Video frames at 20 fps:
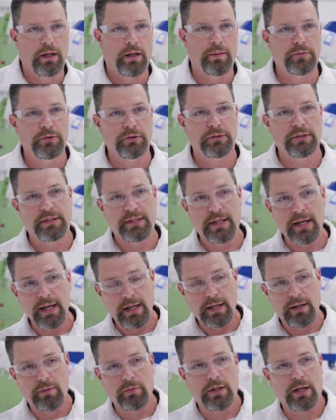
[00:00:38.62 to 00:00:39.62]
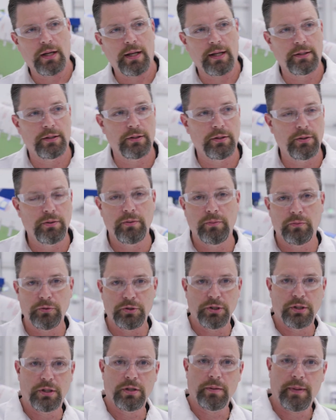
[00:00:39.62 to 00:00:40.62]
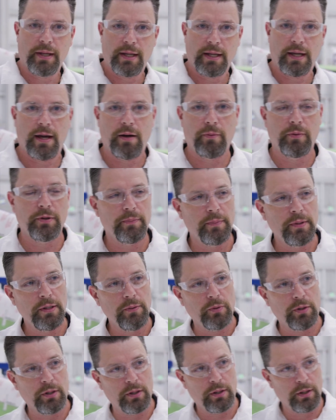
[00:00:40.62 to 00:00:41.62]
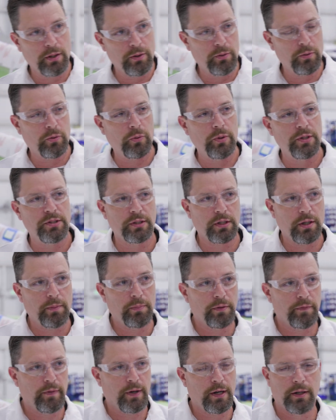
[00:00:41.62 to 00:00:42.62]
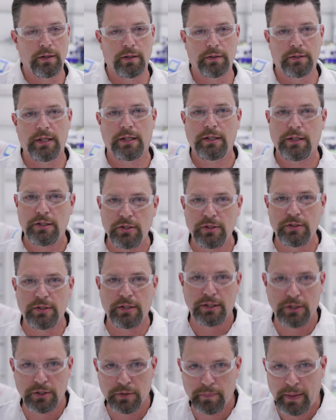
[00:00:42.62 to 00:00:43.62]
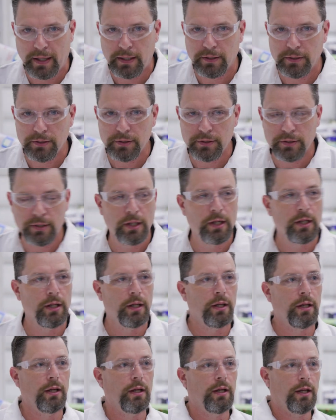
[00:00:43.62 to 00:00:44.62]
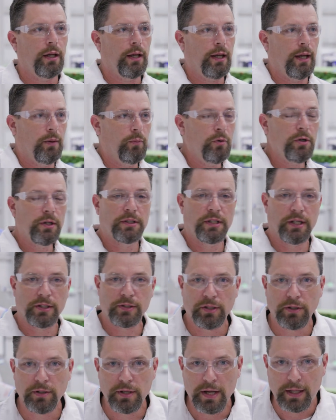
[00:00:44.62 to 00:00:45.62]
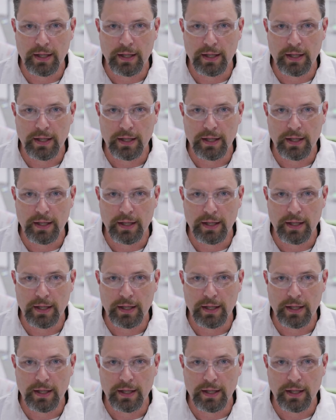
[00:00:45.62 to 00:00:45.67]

Um, so today, what I'd like to do, I want you to come hang out with me. We're gonna go quiz a couple of our technicians and inspectors, and we're gonna test their